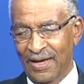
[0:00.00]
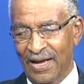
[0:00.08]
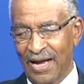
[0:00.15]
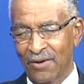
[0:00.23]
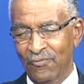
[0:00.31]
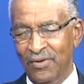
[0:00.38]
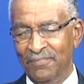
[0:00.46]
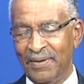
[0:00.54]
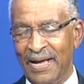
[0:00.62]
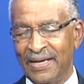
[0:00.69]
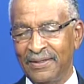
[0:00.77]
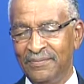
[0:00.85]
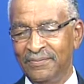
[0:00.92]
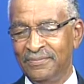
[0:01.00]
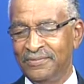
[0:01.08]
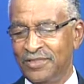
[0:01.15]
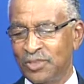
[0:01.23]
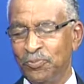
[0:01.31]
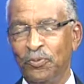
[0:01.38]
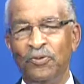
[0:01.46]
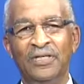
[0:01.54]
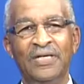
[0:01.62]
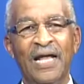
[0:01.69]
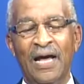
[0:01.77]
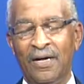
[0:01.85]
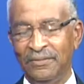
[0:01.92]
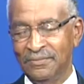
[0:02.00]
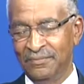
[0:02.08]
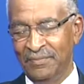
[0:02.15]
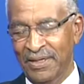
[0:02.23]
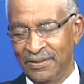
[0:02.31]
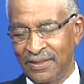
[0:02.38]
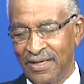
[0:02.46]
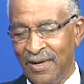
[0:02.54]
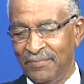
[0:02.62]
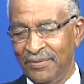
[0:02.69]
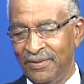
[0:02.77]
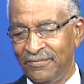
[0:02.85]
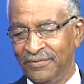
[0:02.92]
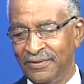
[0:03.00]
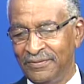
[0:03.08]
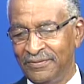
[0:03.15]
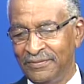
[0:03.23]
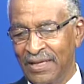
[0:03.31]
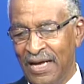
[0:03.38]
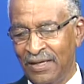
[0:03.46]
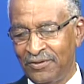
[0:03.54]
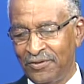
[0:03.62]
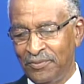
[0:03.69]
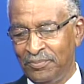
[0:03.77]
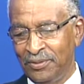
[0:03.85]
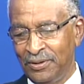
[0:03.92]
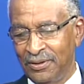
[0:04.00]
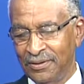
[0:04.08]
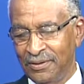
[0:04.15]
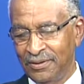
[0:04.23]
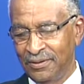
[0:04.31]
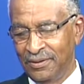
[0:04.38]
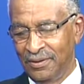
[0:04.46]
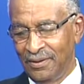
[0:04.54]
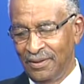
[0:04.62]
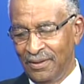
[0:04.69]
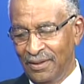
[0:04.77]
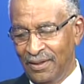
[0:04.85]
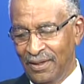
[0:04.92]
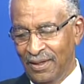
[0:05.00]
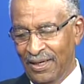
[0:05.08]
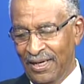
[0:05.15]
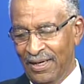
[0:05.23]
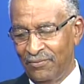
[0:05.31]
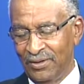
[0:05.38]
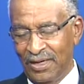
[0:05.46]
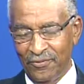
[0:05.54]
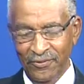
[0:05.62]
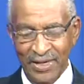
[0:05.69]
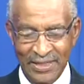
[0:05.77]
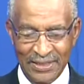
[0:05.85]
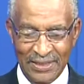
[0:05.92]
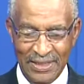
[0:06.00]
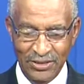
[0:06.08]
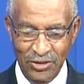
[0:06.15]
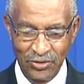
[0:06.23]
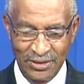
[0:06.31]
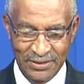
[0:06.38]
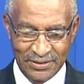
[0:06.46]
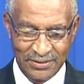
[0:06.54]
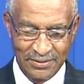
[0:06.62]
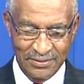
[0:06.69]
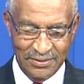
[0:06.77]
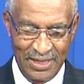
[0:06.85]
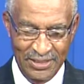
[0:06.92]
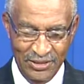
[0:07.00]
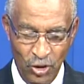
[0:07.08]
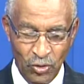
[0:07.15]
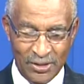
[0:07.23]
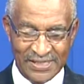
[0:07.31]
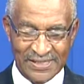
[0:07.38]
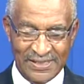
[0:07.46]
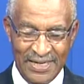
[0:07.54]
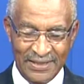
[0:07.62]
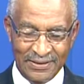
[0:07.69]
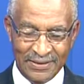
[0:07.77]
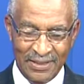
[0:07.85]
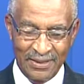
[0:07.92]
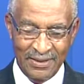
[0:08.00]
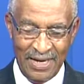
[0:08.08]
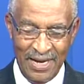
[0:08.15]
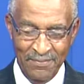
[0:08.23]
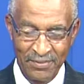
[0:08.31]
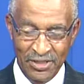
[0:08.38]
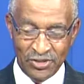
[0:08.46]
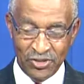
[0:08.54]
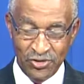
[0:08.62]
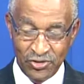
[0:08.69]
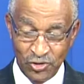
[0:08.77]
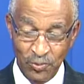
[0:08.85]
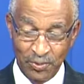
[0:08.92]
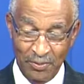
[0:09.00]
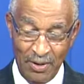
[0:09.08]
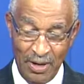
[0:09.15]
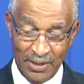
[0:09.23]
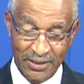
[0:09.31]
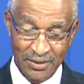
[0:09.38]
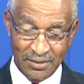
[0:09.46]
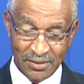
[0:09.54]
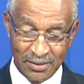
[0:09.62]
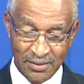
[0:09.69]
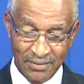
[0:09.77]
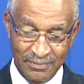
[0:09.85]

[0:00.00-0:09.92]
I went back and just pulled it out, made a copy of it out of the book. And when I read it, I noticed that I mentioned supermarkets.